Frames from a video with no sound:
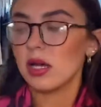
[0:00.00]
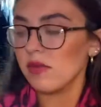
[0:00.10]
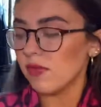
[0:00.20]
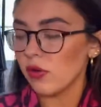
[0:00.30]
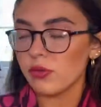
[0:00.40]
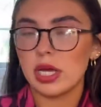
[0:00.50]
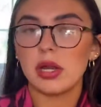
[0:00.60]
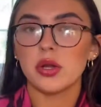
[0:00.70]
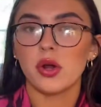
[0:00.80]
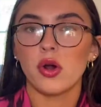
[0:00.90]
further down
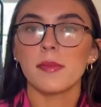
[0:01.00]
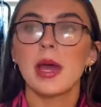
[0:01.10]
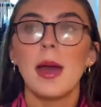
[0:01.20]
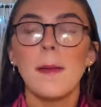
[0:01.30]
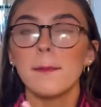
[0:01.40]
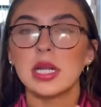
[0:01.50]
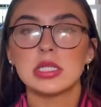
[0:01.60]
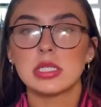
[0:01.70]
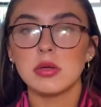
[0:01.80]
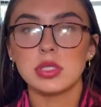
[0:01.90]
on your arm, but it's
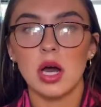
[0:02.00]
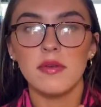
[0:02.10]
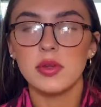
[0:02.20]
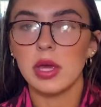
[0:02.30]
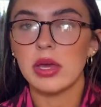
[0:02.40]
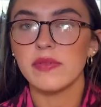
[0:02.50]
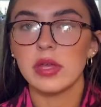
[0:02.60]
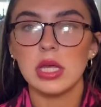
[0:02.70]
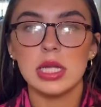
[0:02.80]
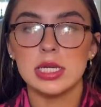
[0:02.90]
so soft you can't feel
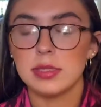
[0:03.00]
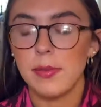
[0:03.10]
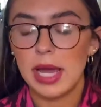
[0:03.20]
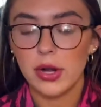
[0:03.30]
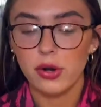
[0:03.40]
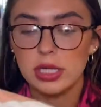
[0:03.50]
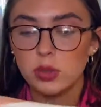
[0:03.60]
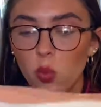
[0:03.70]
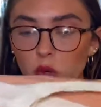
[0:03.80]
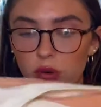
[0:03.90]
it. It doesn't matter. It's
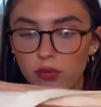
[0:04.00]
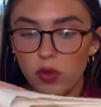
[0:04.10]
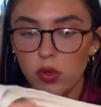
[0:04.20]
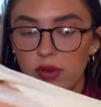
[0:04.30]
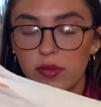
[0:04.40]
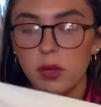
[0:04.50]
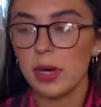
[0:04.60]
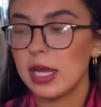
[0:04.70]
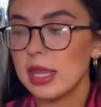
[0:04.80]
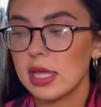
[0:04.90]
wonderful. If you don't buy
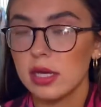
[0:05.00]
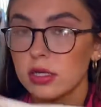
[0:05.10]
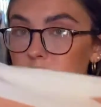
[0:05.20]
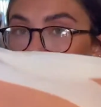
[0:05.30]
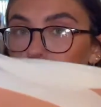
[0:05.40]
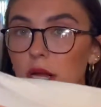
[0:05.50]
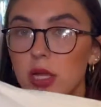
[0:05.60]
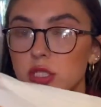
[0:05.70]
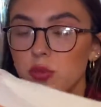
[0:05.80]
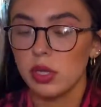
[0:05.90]
anything else, you better
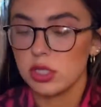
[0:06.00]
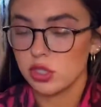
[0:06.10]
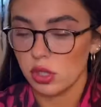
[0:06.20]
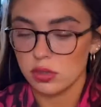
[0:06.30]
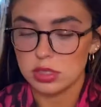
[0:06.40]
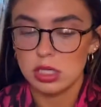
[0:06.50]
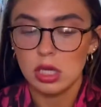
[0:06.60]
get you one of these shirts.